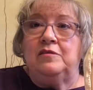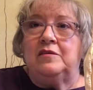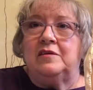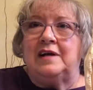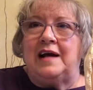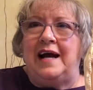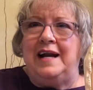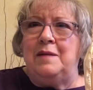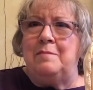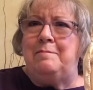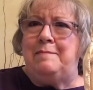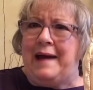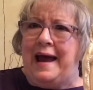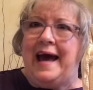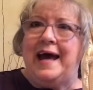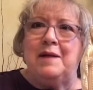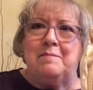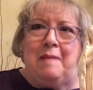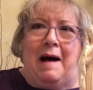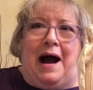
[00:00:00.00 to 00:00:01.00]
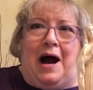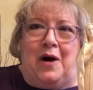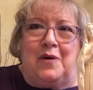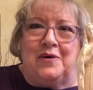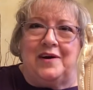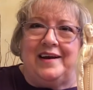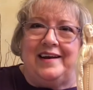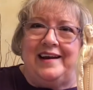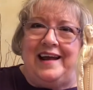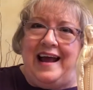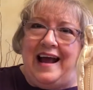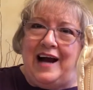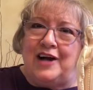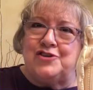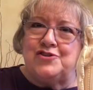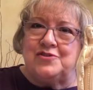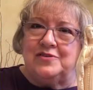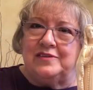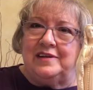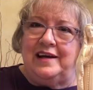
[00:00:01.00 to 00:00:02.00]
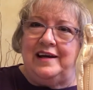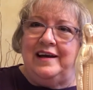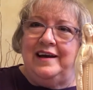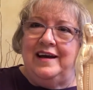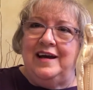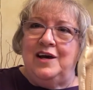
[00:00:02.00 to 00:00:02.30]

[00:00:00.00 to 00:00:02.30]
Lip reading: kind of bad about it, actually,